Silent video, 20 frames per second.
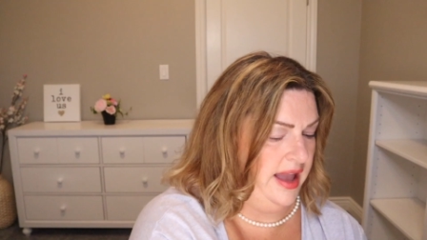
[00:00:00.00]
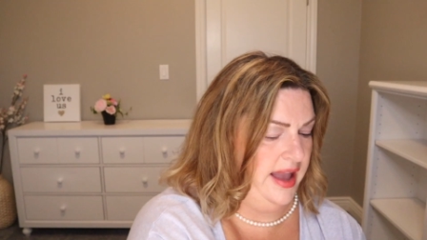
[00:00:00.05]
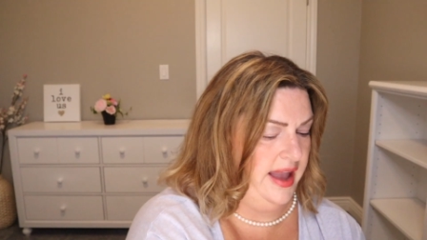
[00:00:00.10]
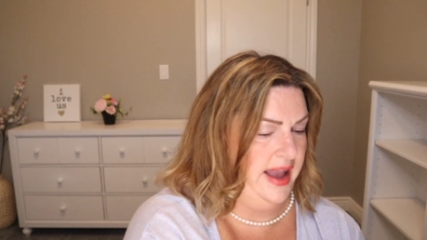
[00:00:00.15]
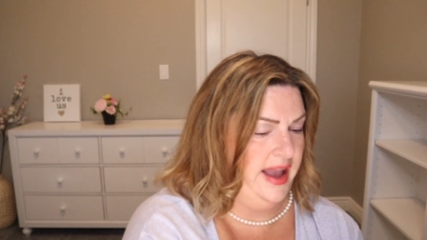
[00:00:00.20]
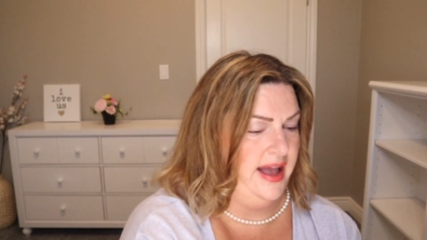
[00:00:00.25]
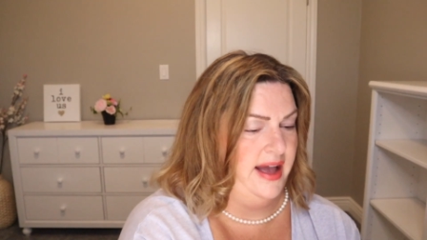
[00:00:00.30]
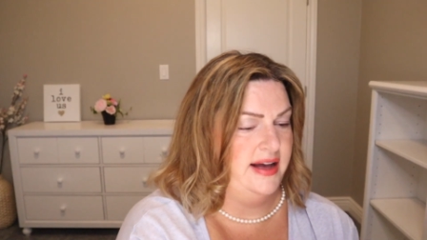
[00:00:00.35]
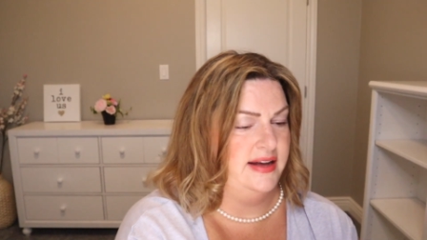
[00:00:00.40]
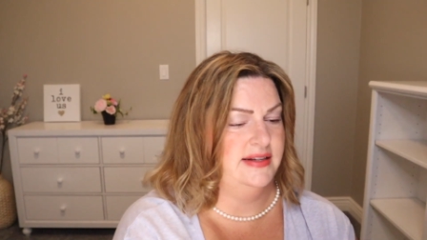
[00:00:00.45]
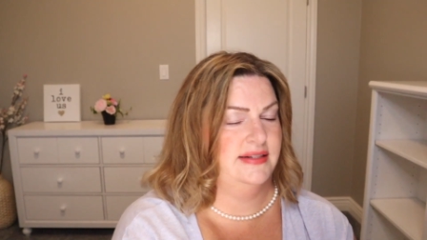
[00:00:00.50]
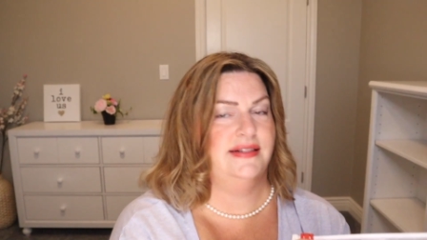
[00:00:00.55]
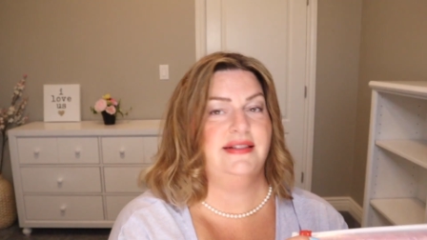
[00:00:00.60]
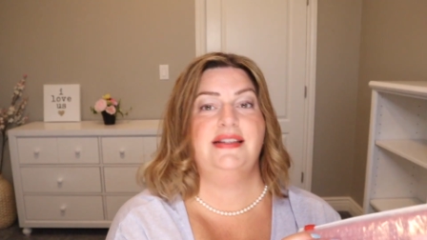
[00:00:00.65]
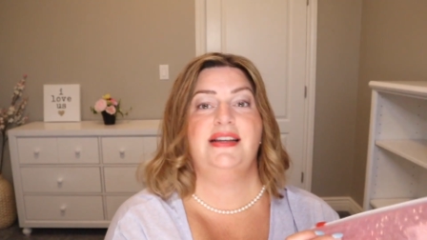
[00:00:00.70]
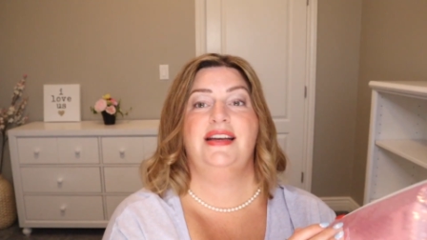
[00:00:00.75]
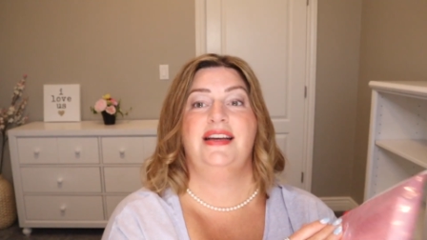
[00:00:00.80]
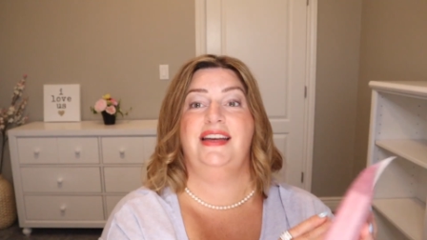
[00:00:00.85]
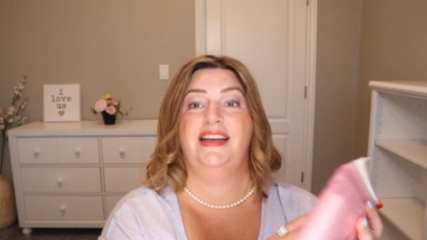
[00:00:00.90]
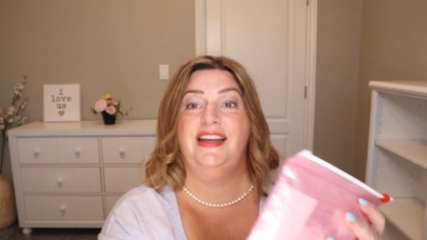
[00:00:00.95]

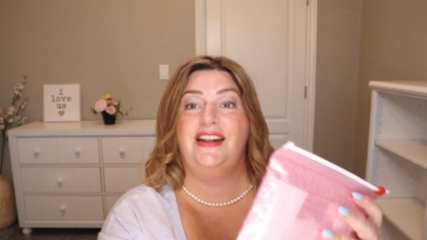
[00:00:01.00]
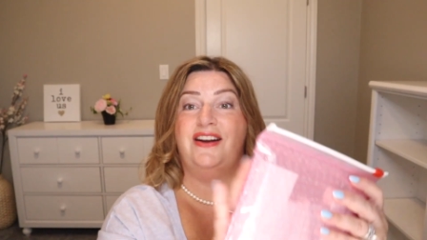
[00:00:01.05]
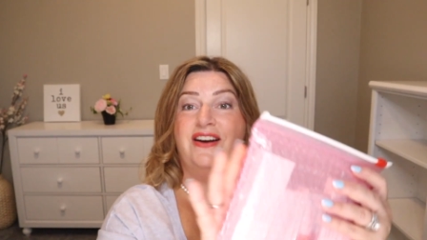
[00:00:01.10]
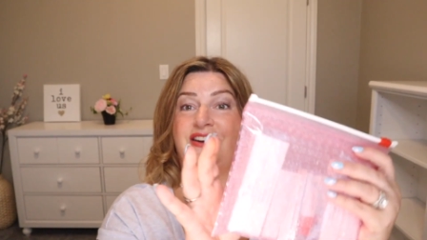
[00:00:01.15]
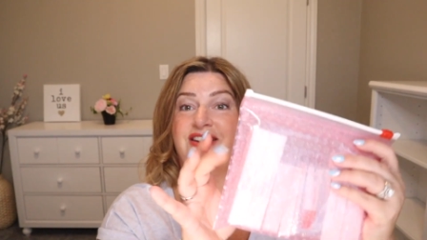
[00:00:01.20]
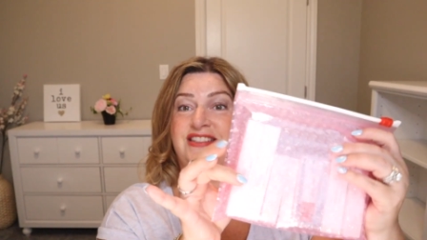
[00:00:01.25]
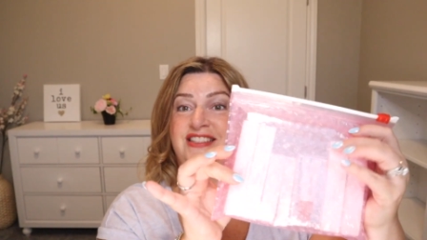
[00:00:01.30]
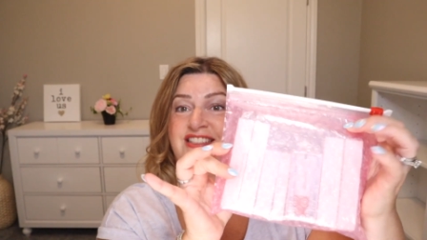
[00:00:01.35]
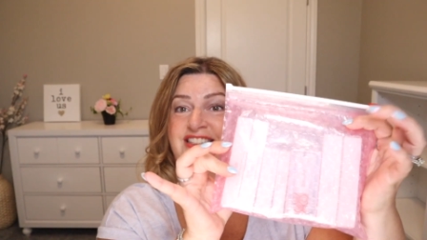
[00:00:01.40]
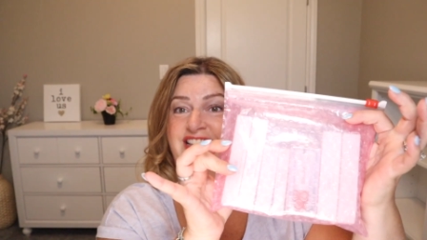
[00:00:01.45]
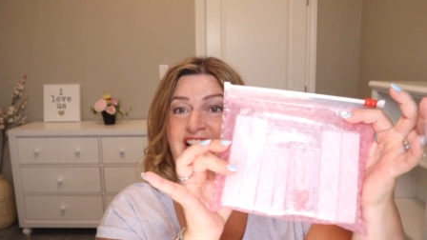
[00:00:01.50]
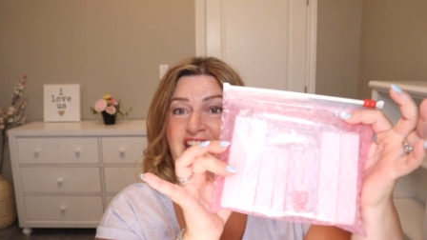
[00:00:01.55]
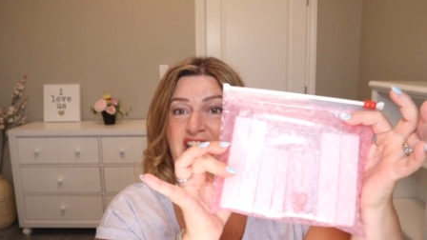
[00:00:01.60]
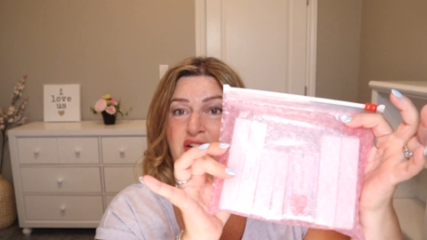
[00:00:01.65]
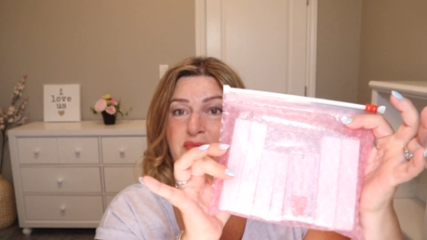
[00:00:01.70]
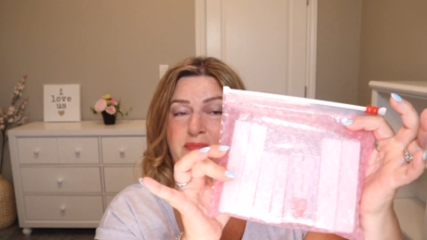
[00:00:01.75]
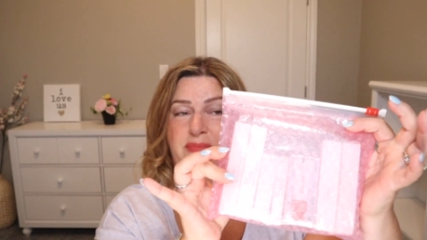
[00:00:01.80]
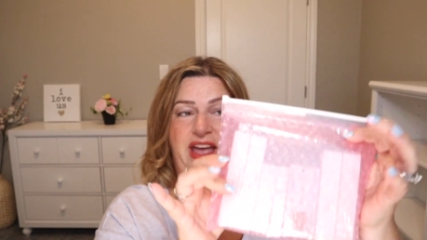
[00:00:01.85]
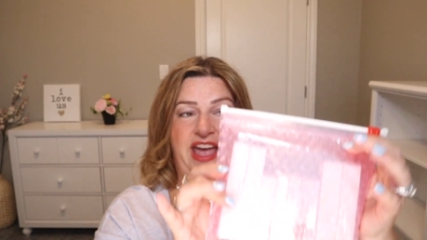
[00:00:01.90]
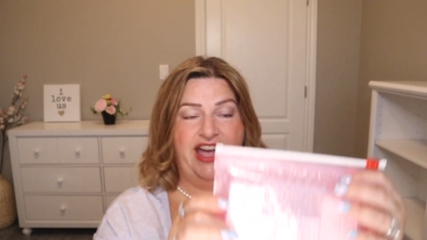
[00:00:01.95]
And in our
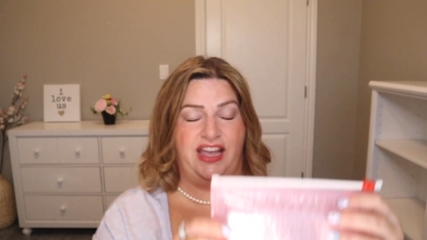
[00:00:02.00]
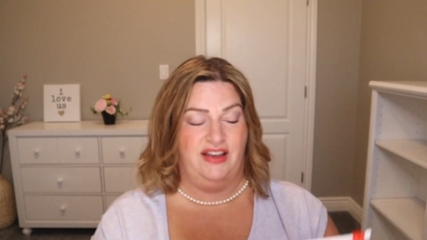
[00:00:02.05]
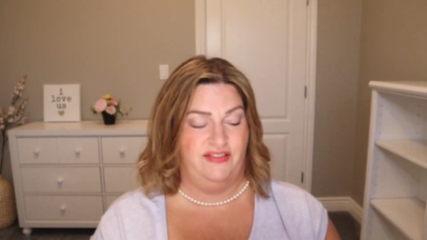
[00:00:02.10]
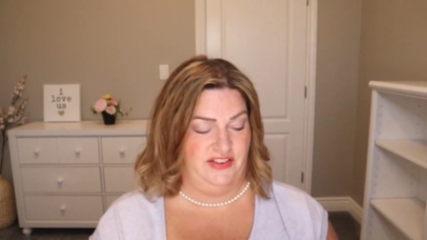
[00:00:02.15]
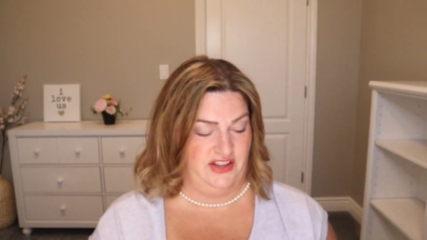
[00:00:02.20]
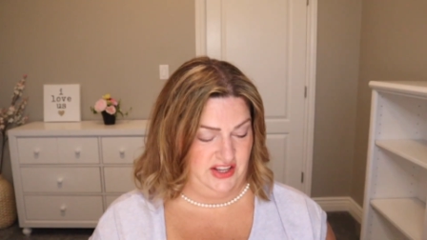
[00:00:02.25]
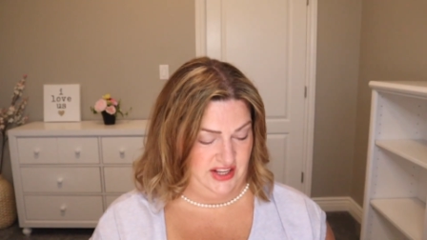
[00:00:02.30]
second bag of